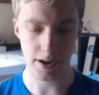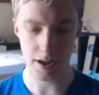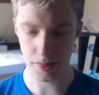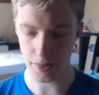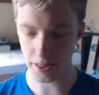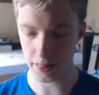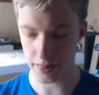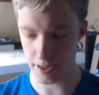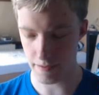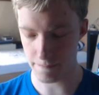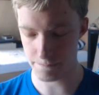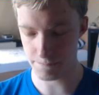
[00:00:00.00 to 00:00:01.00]
I thanked
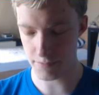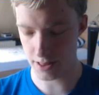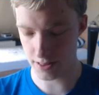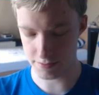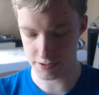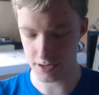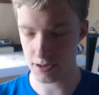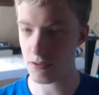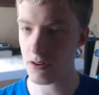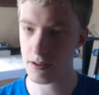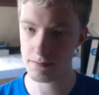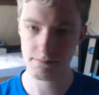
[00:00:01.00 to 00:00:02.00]
them, and then I was like,
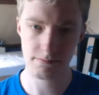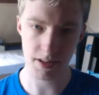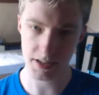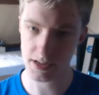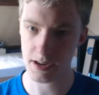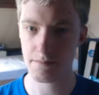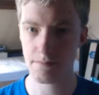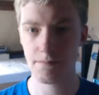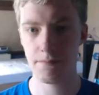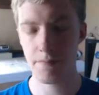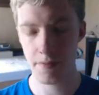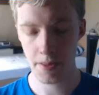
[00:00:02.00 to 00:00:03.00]
alright, that's it.
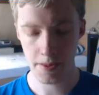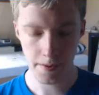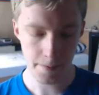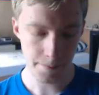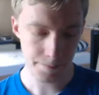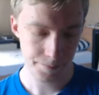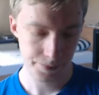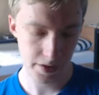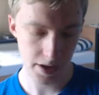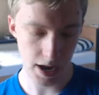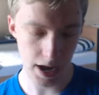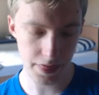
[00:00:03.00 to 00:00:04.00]

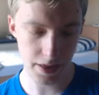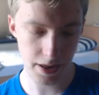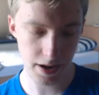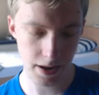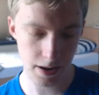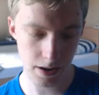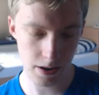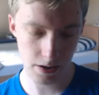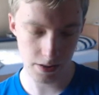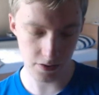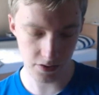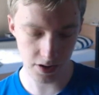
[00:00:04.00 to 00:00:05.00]
And then
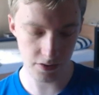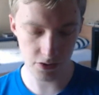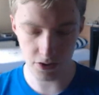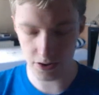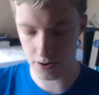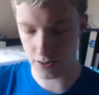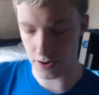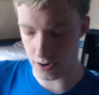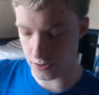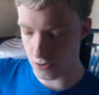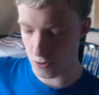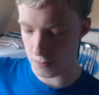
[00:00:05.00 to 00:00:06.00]
the teacher,
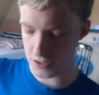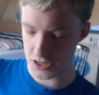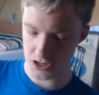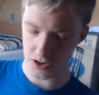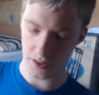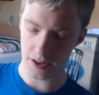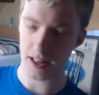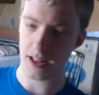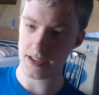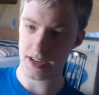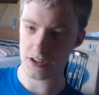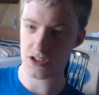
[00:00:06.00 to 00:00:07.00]
the normal teacher of the
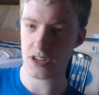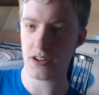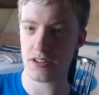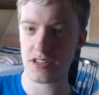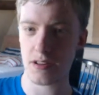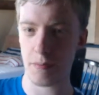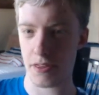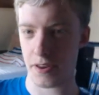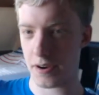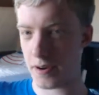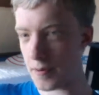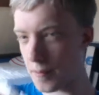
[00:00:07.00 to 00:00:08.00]
class, actually got something